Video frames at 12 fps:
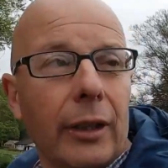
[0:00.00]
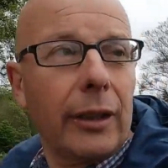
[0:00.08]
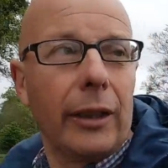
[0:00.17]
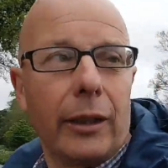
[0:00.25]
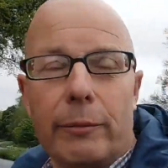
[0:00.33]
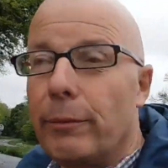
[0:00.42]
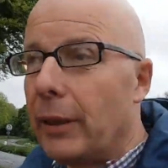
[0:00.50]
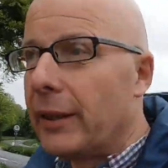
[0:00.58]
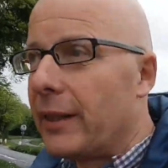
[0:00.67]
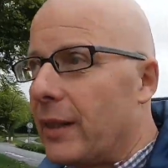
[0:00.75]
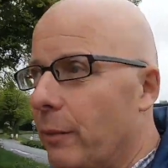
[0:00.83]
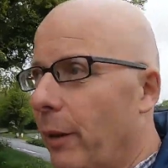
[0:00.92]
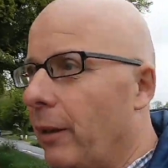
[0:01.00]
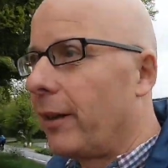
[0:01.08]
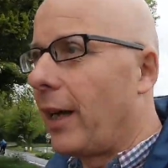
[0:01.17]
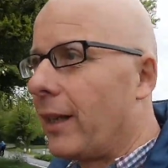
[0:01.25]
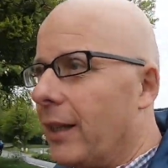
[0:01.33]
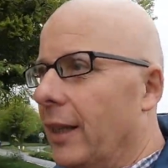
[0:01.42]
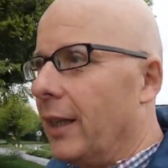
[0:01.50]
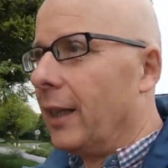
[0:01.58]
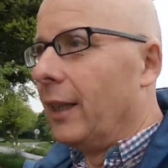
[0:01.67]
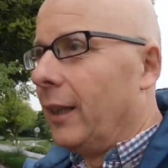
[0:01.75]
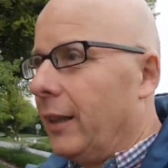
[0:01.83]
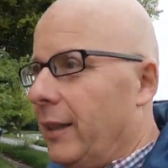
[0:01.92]
and I'm pleased about that.
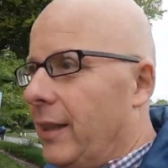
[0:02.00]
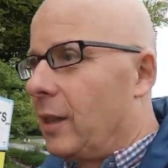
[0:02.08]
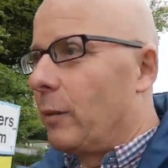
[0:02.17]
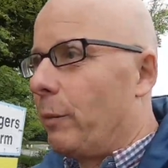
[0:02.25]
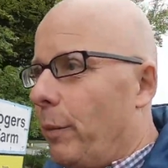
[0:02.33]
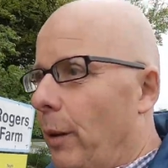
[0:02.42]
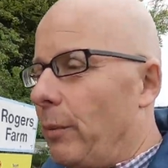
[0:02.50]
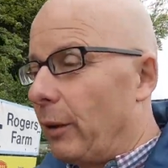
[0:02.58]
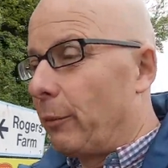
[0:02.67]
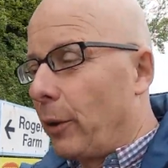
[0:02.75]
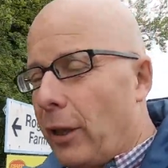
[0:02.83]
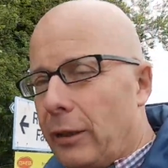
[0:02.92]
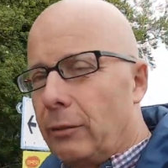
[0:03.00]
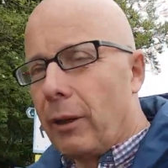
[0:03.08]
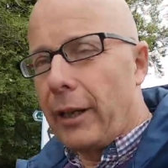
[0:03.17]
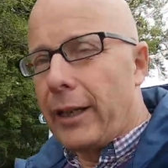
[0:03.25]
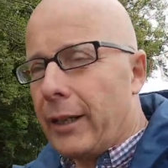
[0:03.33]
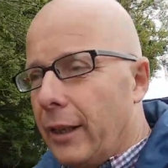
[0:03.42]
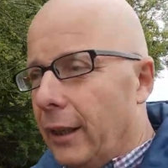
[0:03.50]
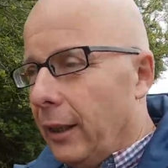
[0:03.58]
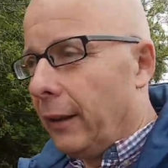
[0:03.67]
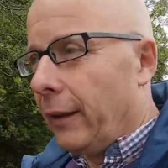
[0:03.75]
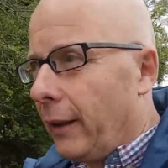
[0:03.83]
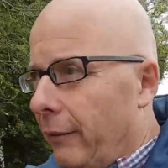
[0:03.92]
This is a public bridleway
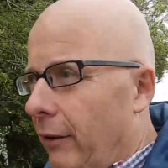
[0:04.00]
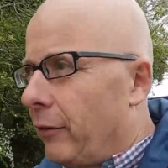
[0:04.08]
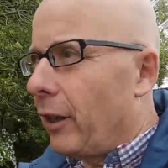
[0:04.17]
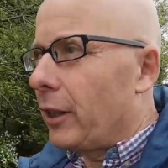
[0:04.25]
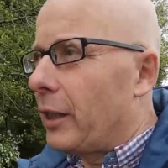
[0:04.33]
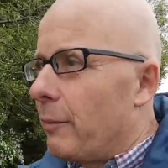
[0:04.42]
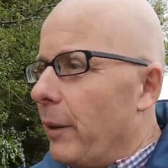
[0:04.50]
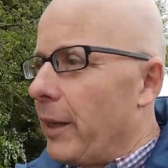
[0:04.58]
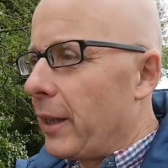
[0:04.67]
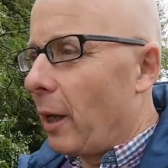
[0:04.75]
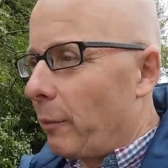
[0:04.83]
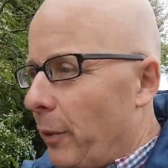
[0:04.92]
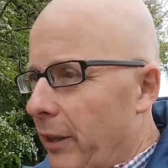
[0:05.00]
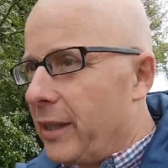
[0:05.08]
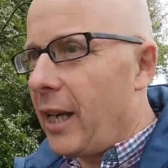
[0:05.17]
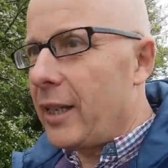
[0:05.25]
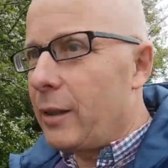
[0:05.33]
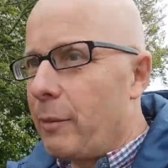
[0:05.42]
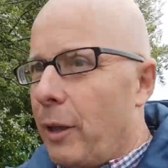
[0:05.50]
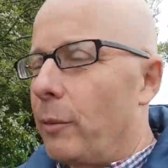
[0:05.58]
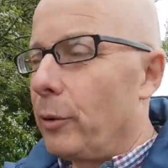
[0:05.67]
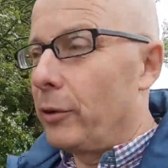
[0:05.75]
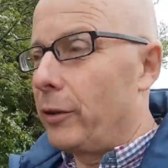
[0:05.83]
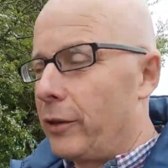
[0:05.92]
that I've never actually been up, but it takes me up
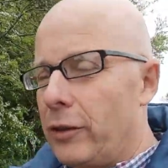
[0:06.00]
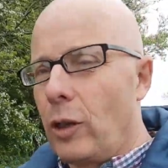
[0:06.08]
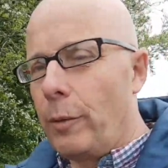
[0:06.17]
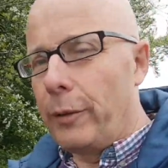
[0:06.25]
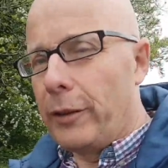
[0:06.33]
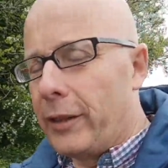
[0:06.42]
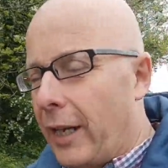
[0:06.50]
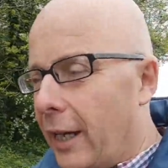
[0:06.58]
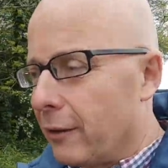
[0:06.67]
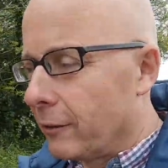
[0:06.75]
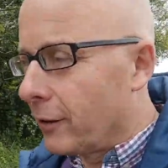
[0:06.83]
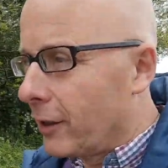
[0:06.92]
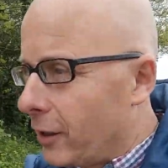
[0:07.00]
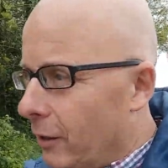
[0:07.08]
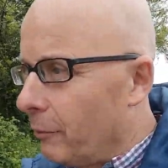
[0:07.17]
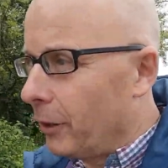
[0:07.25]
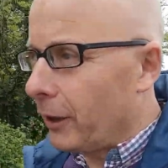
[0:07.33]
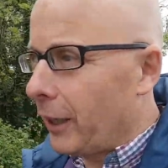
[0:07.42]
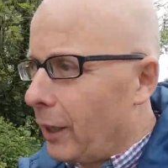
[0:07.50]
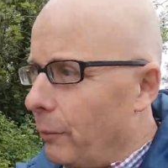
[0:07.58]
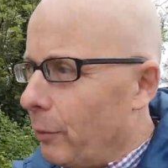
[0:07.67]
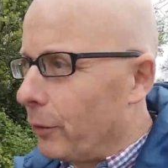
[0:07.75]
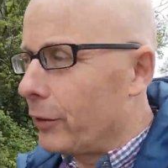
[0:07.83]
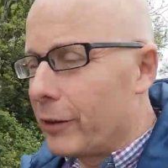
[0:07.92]
onto the top of the downs. And when I get
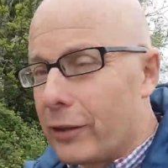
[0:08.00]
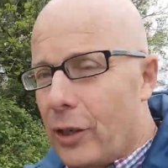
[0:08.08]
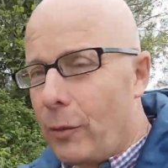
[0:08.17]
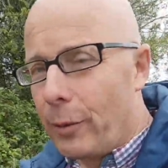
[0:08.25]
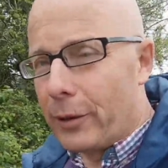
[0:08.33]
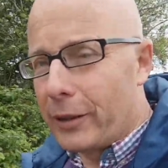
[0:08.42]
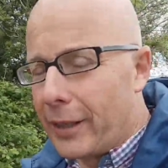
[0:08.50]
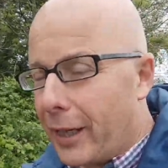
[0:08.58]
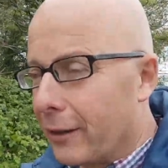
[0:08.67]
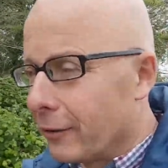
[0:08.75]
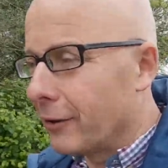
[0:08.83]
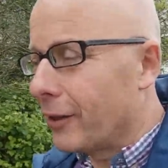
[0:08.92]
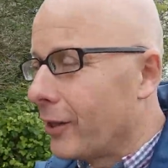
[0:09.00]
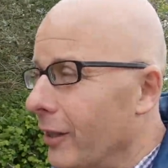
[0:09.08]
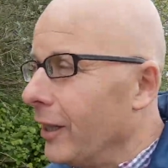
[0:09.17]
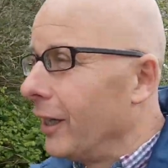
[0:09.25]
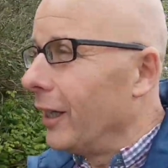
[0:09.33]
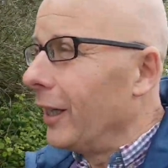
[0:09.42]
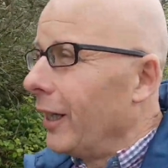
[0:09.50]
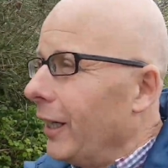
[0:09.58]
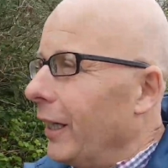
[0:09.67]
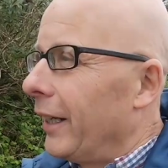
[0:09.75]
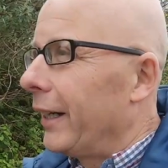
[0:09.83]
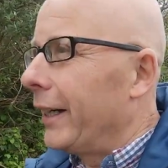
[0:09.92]
up onto the top of the downs,
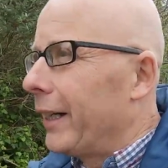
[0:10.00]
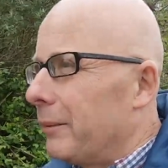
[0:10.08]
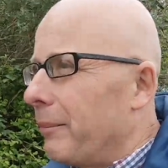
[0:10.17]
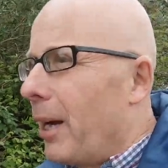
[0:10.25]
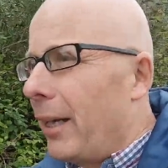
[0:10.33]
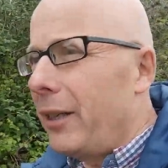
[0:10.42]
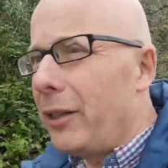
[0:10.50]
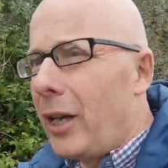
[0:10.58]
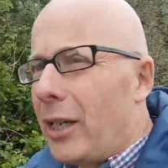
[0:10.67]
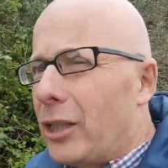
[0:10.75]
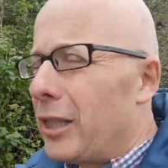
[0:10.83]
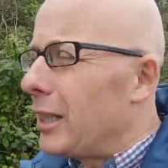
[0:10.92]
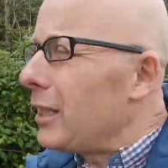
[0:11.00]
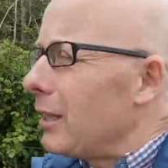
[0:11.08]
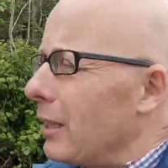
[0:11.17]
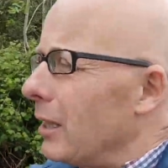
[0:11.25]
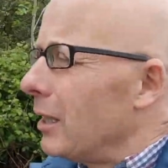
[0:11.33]
um, I don't actually